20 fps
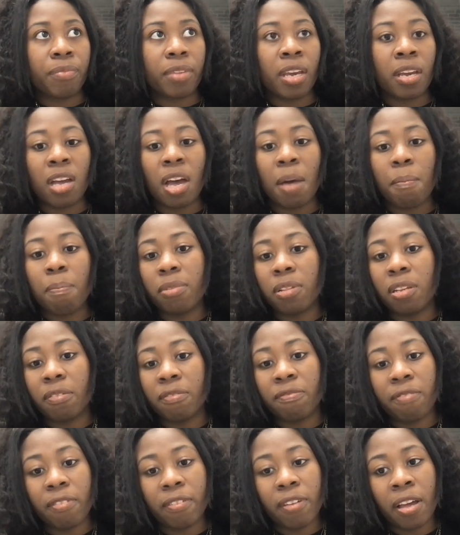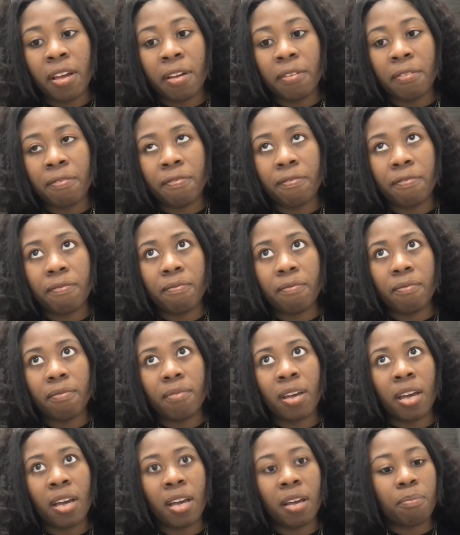a couple of of
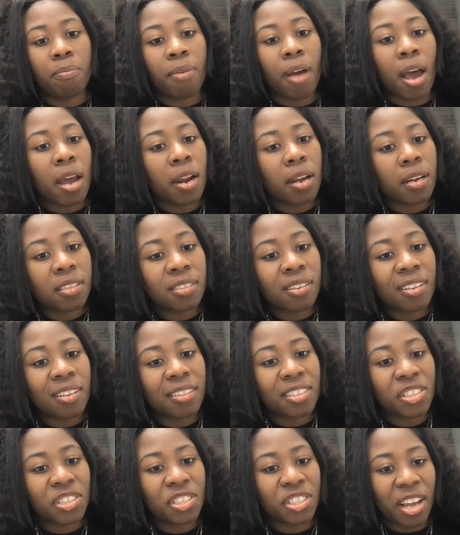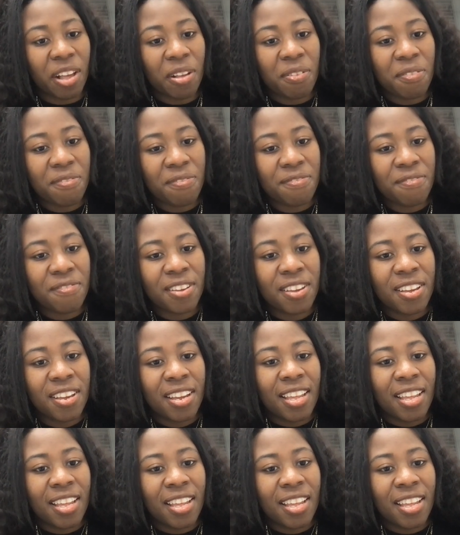um, products on the shelf